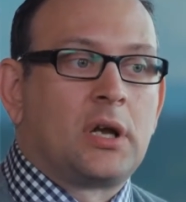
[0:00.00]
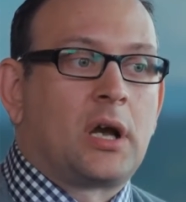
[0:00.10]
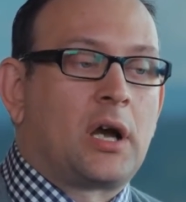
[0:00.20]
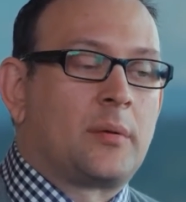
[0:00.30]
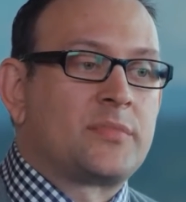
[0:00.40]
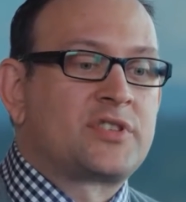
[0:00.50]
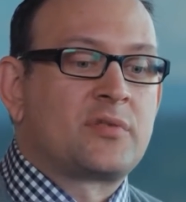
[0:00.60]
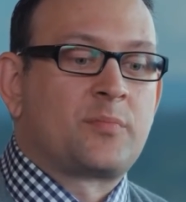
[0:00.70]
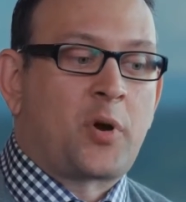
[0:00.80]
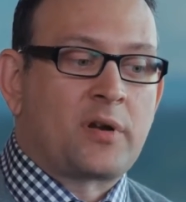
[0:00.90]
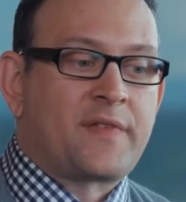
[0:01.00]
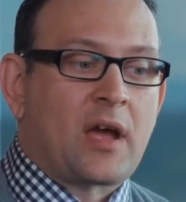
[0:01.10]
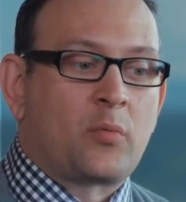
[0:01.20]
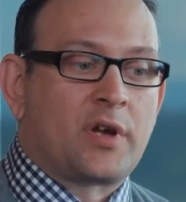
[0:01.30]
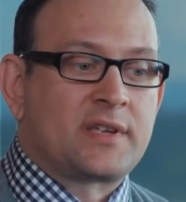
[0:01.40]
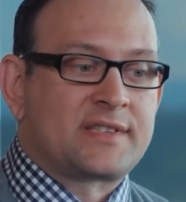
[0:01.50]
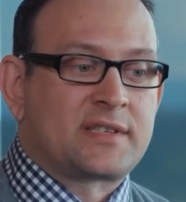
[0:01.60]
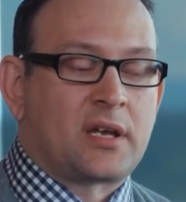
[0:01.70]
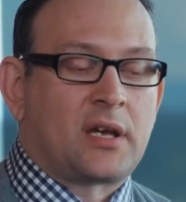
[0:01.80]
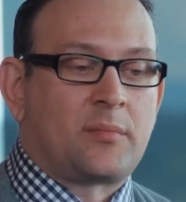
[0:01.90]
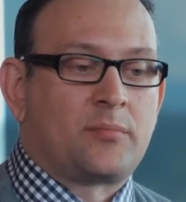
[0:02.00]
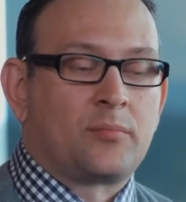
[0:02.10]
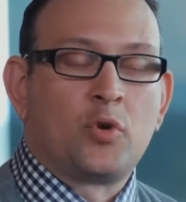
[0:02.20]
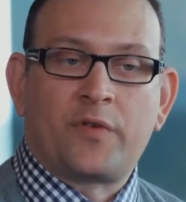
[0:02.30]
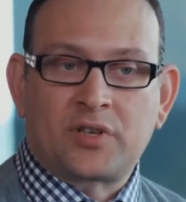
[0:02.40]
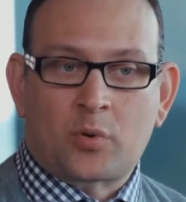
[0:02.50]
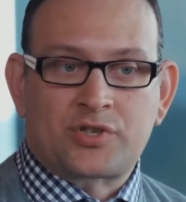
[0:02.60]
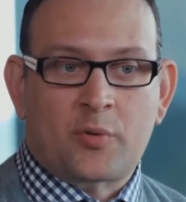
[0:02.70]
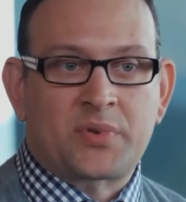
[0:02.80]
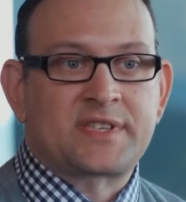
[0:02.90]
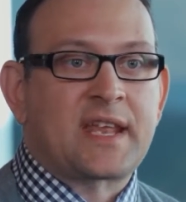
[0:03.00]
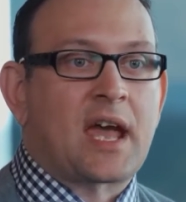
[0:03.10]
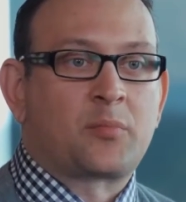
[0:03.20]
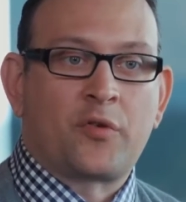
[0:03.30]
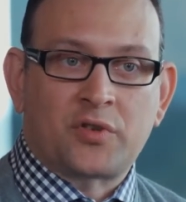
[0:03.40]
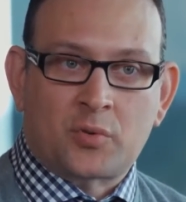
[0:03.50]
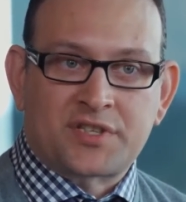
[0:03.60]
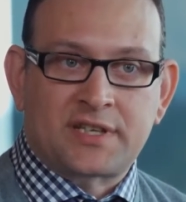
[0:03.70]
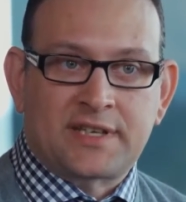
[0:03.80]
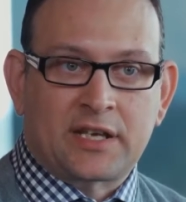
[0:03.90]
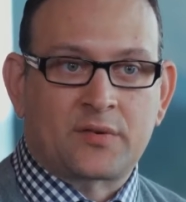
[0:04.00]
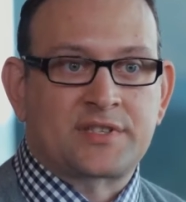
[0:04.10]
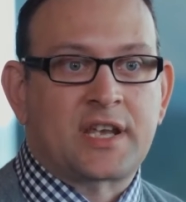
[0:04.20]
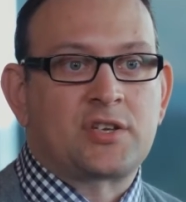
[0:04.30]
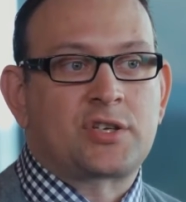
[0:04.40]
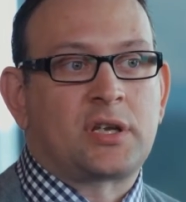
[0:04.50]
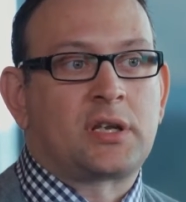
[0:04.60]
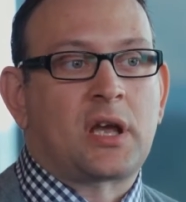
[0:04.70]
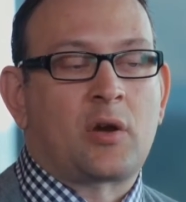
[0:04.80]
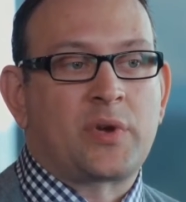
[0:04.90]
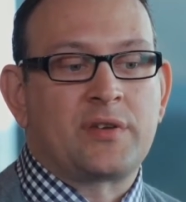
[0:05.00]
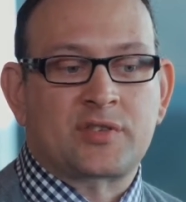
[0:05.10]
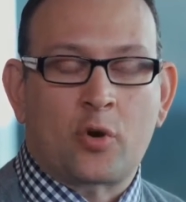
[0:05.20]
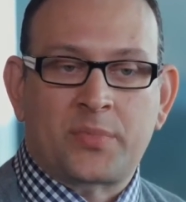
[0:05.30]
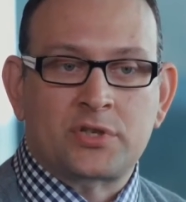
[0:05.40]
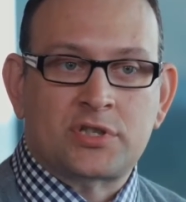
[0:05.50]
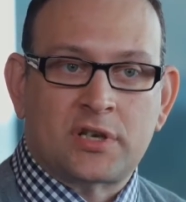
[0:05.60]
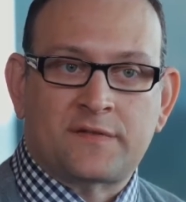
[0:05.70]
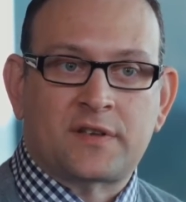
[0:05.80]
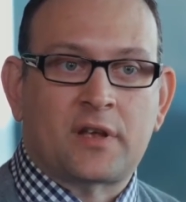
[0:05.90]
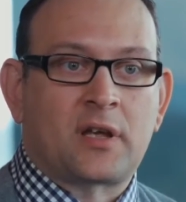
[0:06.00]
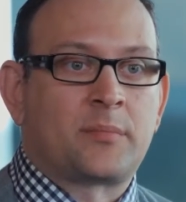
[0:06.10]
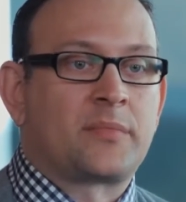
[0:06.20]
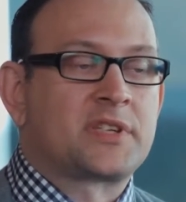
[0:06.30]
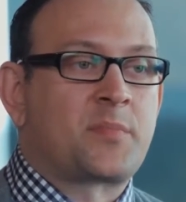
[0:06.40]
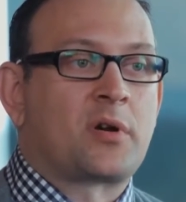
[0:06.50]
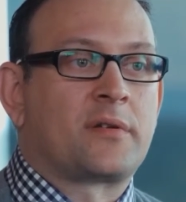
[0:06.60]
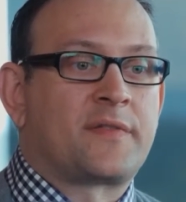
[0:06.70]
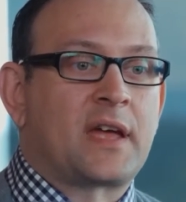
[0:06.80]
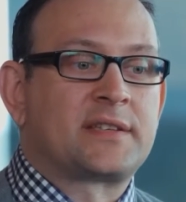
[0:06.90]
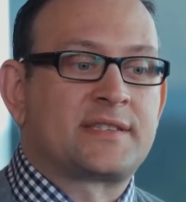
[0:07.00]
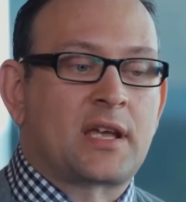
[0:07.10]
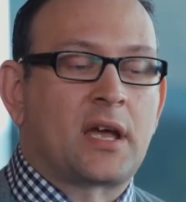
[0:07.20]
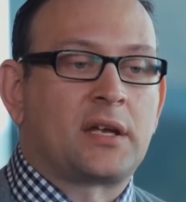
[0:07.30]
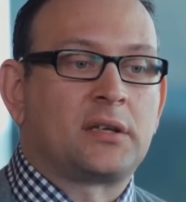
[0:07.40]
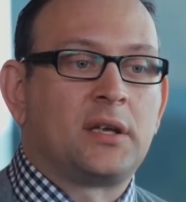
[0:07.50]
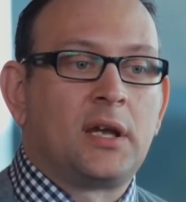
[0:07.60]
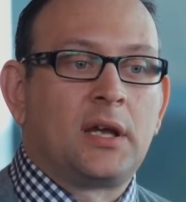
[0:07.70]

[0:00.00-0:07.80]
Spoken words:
So part of that was moving towards OpenStack, moving towards containerization. We use OpenShift as part of that design.